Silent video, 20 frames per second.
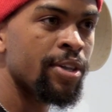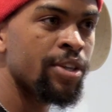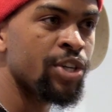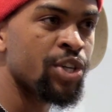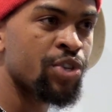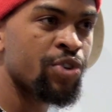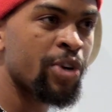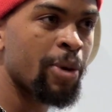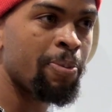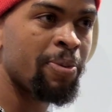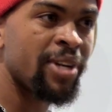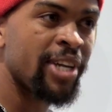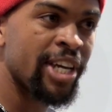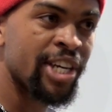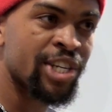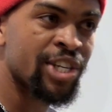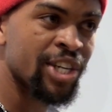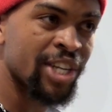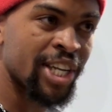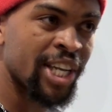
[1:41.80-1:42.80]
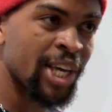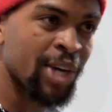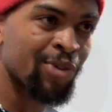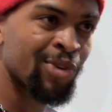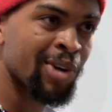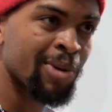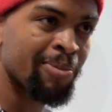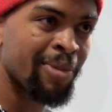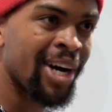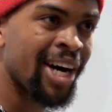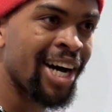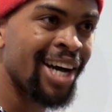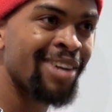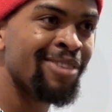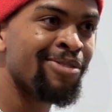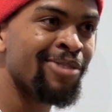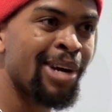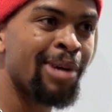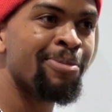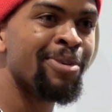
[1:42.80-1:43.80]
This trepidation lingering
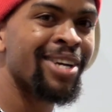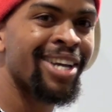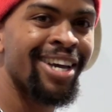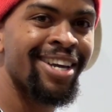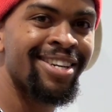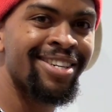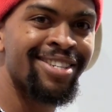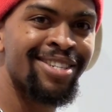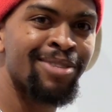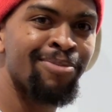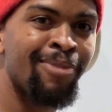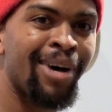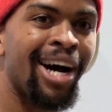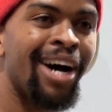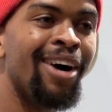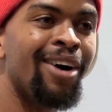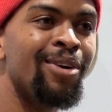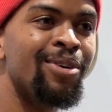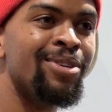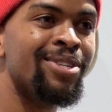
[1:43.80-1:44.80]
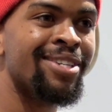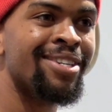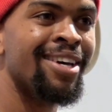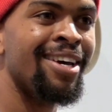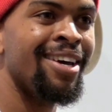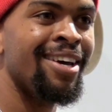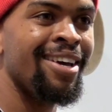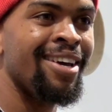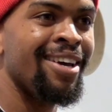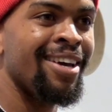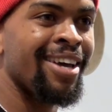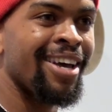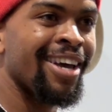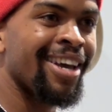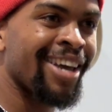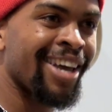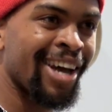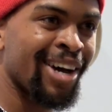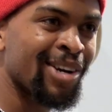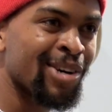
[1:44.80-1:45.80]
behind fabricated smiles
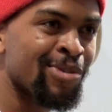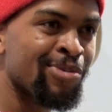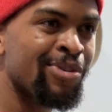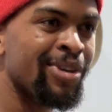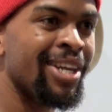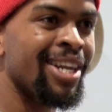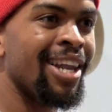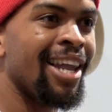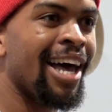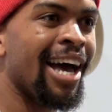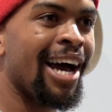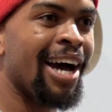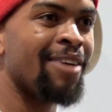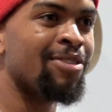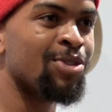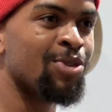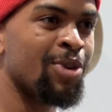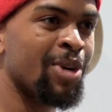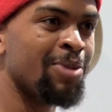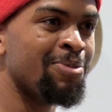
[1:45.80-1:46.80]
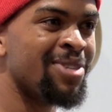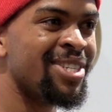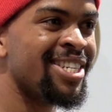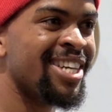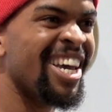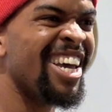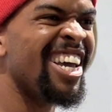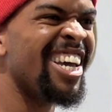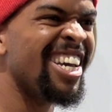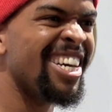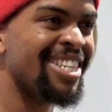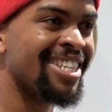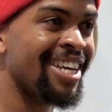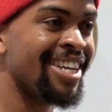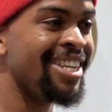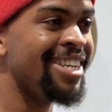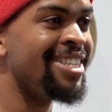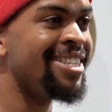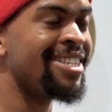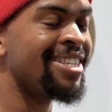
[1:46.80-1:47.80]
and counterfeit laughs. What I'm saying is I
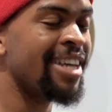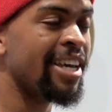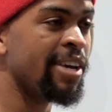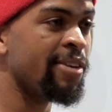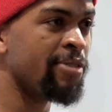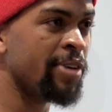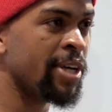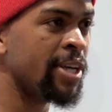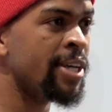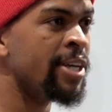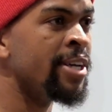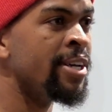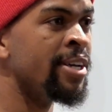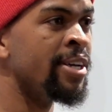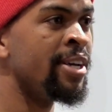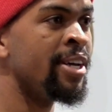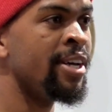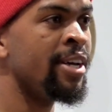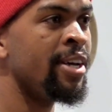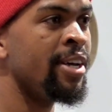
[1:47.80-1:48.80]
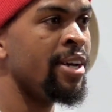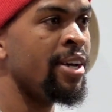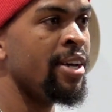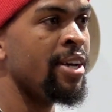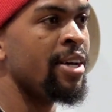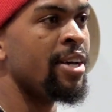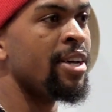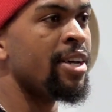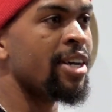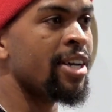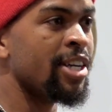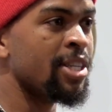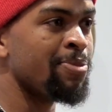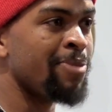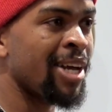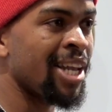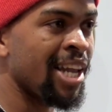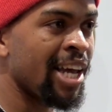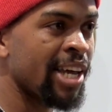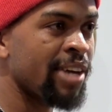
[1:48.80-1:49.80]
need saving, because
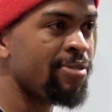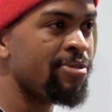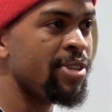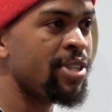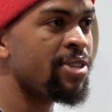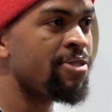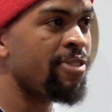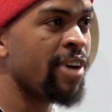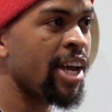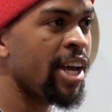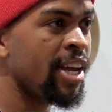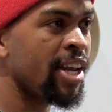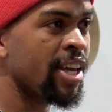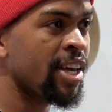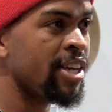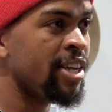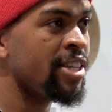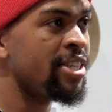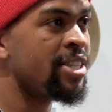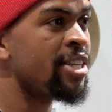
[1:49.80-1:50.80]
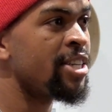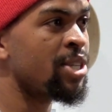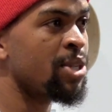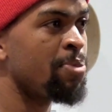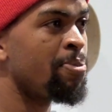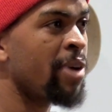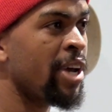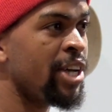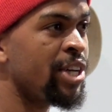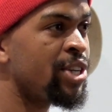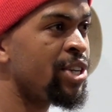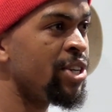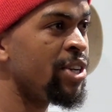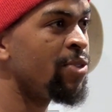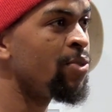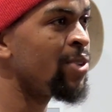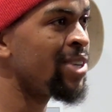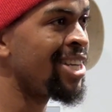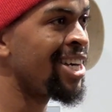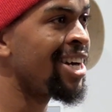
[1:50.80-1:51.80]
my life is fading in anticipation
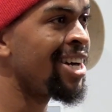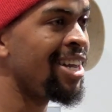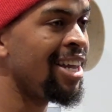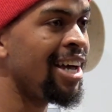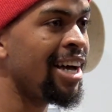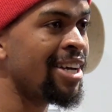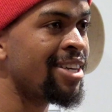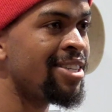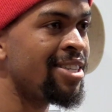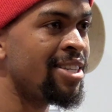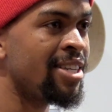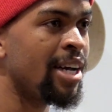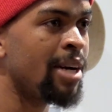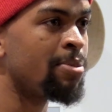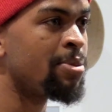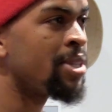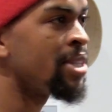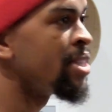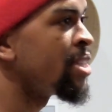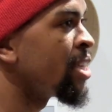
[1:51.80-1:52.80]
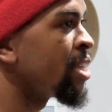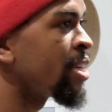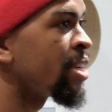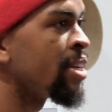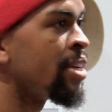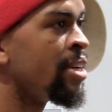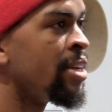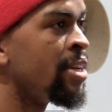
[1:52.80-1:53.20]
of when the clock stops ticking.